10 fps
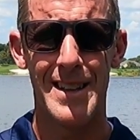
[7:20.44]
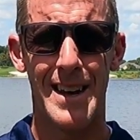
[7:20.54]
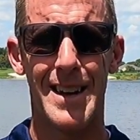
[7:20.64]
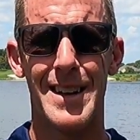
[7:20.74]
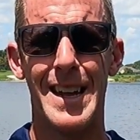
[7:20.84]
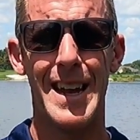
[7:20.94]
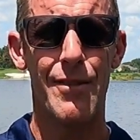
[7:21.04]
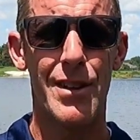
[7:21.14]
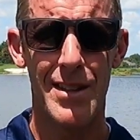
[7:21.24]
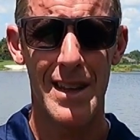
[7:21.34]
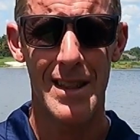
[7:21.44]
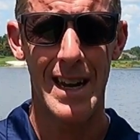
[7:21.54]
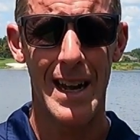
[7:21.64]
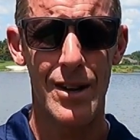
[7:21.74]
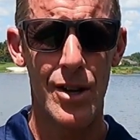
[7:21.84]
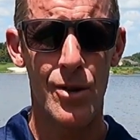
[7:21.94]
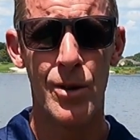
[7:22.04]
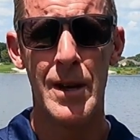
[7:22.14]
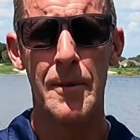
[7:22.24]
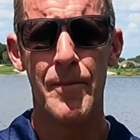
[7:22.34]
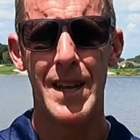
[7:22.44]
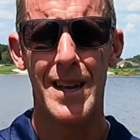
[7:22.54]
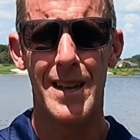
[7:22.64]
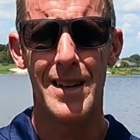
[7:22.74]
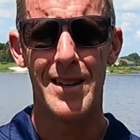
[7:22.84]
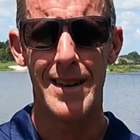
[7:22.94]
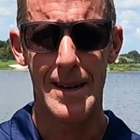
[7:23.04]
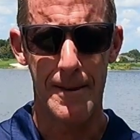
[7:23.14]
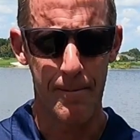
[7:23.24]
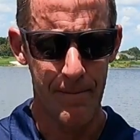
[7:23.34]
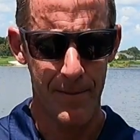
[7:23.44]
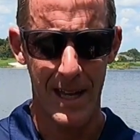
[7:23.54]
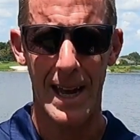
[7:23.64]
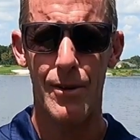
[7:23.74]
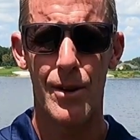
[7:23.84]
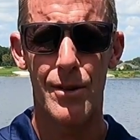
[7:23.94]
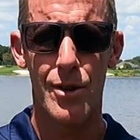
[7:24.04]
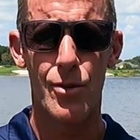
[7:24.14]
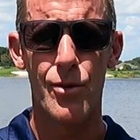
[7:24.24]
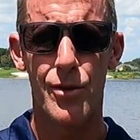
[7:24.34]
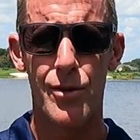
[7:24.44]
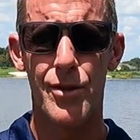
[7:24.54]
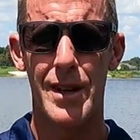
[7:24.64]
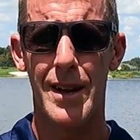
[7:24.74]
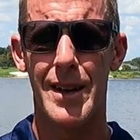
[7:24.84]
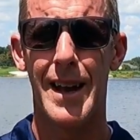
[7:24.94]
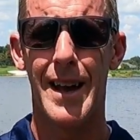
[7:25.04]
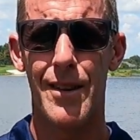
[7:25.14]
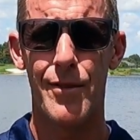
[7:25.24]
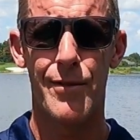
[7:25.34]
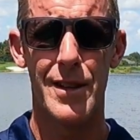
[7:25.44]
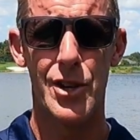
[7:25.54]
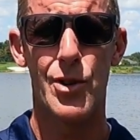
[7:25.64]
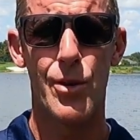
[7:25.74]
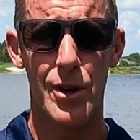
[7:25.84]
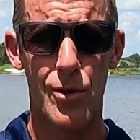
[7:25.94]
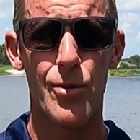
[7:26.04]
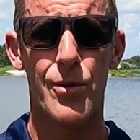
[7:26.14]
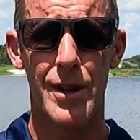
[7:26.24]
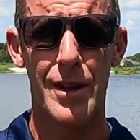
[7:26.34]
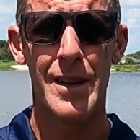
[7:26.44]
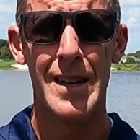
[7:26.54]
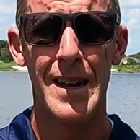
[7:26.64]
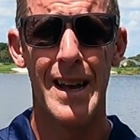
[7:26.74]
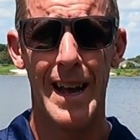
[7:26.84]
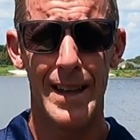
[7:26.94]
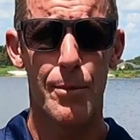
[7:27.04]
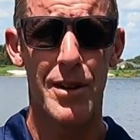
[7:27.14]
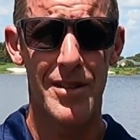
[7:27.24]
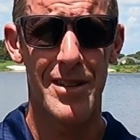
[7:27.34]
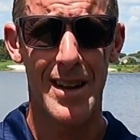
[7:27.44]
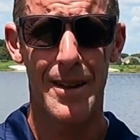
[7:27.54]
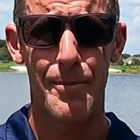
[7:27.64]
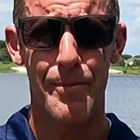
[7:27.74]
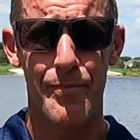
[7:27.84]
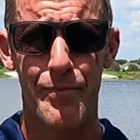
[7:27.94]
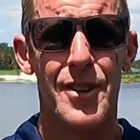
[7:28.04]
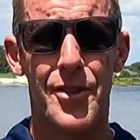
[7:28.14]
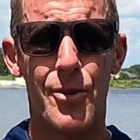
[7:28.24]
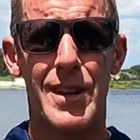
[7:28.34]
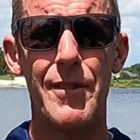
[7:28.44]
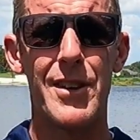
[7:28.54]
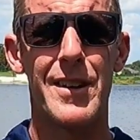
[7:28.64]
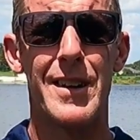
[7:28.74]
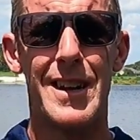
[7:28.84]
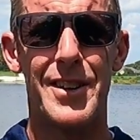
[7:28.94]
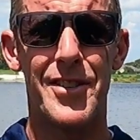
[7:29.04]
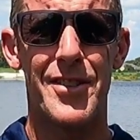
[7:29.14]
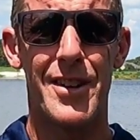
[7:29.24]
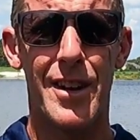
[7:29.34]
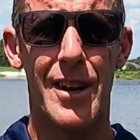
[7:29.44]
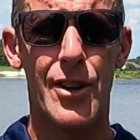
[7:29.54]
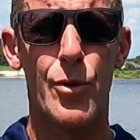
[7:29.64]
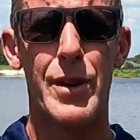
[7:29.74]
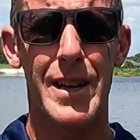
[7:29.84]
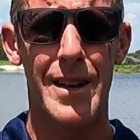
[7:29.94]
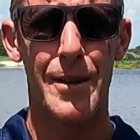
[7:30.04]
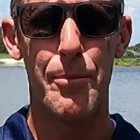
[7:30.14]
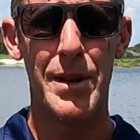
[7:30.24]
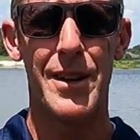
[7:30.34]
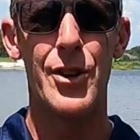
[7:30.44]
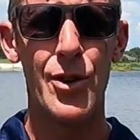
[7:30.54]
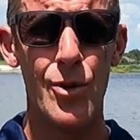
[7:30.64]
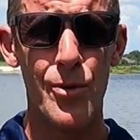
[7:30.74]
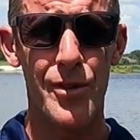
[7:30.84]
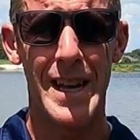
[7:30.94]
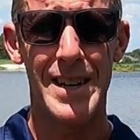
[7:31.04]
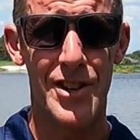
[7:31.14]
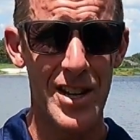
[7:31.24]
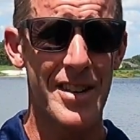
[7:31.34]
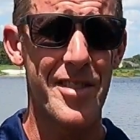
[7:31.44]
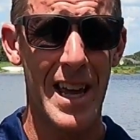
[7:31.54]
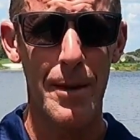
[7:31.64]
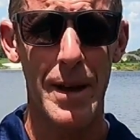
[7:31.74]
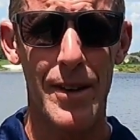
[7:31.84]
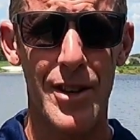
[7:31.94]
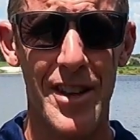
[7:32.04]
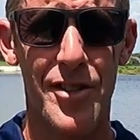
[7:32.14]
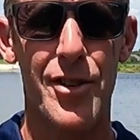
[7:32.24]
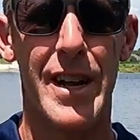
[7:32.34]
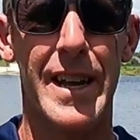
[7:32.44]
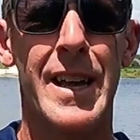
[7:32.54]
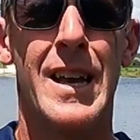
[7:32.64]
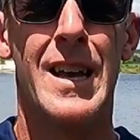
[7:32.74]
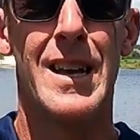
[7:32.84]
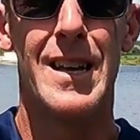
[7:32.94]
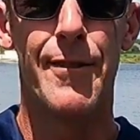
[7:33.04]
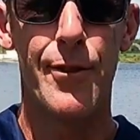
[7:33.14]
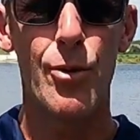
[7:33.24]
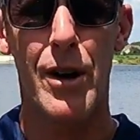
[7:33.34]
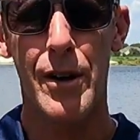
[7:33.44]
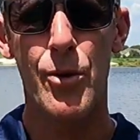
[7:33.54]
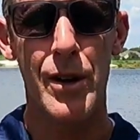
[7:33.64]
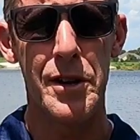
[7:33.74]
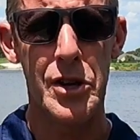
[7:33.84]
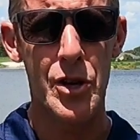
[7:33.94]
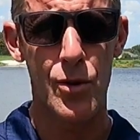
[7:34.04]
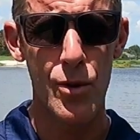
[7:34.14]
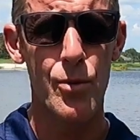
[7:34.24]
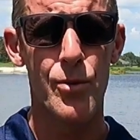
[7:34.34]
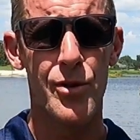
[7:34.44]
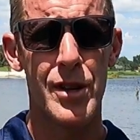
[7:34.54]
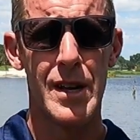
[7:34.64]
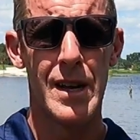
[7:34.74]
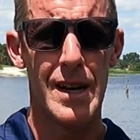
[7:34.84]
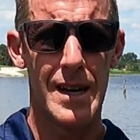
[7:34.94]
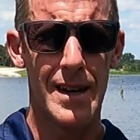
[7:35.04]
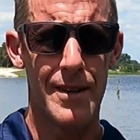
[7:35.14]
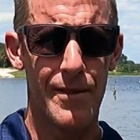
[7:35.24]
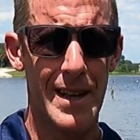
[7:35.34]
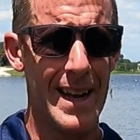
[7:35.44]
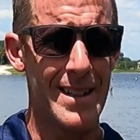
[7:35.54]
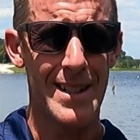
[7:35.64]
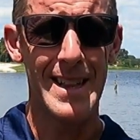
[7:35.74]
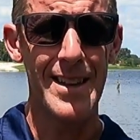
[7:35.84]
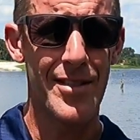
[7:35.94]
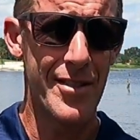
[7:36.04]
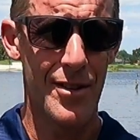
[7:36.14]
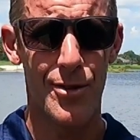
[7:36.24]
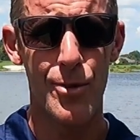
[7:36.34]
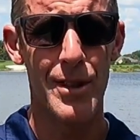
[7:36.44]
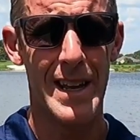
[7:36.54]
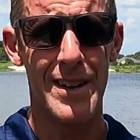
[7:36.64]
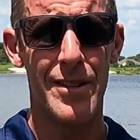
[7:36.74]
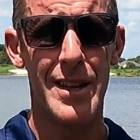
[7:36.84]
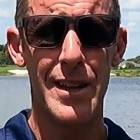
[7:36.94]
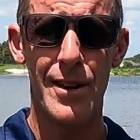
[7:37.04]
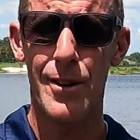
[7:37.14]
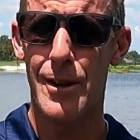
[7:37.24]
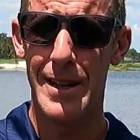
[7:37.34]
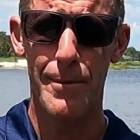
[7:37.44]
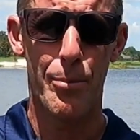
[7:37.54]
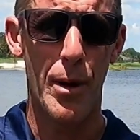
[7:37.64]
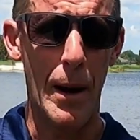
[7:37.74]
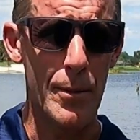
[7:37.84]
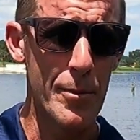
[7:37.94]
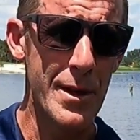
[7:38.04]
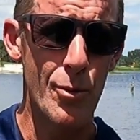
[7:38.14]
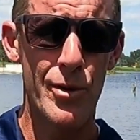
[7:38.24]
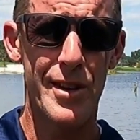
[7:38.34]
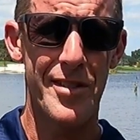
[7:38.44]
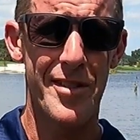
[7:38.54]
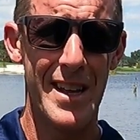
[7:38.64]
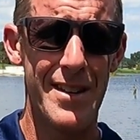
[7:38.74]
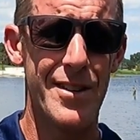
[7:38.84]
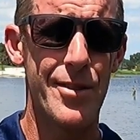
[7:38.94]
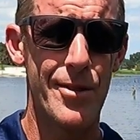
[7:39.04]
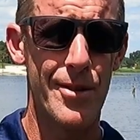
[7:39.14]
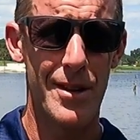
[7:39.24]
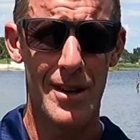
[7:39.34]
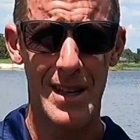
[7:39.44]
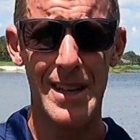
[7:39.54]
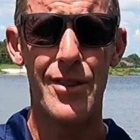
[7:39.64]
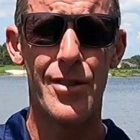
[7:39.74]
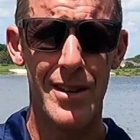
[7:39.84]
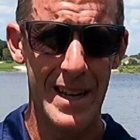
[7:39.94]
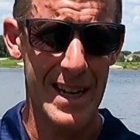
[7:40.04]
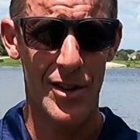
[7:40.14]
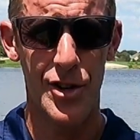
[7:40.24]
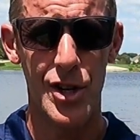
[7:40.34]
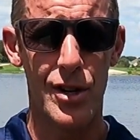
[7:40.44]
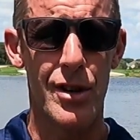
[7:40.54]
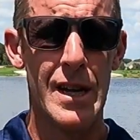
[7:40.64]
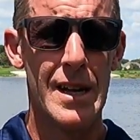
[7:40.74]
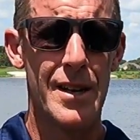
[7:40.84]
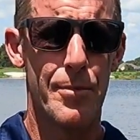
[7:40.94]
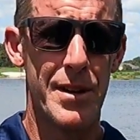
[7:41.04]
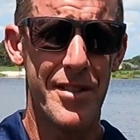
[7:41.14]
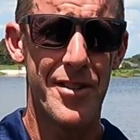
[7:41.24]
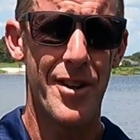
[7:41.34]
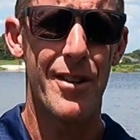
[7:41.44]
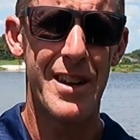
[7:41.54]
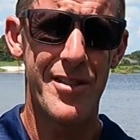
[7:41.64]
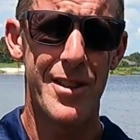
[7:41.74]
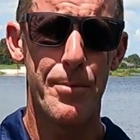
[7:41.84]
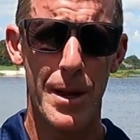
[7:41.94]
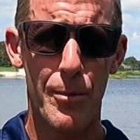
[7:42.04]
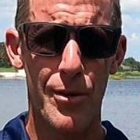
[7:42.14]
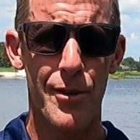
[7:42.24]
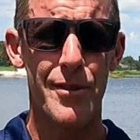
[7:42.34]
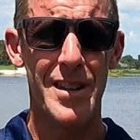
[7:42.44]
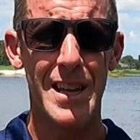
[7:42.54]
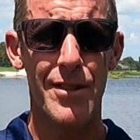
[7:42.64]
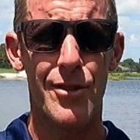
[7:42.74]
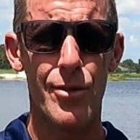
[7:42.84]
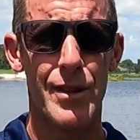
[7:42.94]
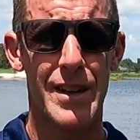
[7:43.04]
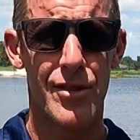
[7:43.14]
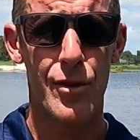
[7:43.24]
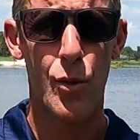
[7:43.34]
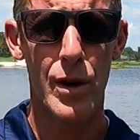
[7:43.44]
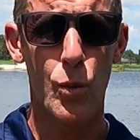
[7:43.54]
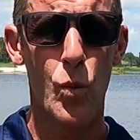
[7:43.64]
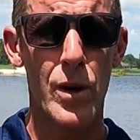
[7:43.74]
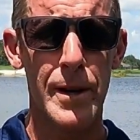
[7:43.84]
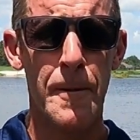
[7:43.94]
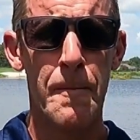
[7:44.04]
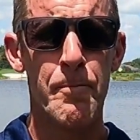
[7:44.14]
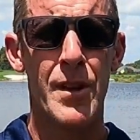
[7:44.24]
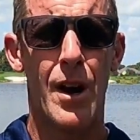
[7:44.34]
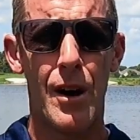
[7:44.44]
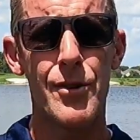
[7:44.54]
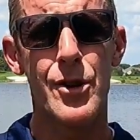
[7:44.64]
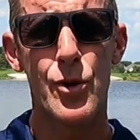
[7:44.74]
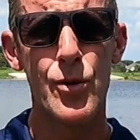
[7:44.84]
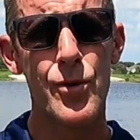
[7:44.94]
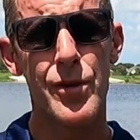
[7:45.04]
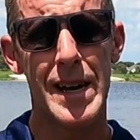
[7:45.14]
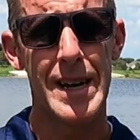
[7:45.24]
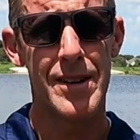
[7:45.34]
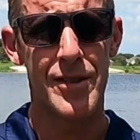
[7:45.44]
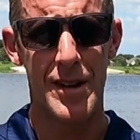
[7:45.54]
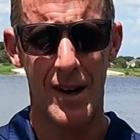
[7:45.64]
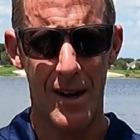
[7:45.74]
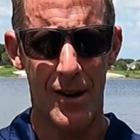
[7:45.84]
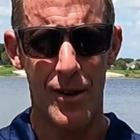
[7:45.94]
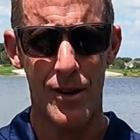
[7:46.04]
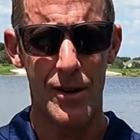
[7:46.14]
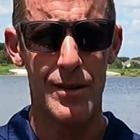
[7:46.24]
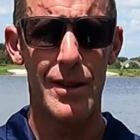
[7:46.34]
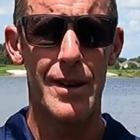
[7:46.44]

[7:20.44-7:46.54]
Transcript: on everything that I know and how other cruisers have enjoyed cruising at the present time. So give you just a quick bit of news that just came out yesterday. If you are going to cruise at least through the end of the year, it probably will extend to into next year. But starting September 13th, 2021, all the cruise lines are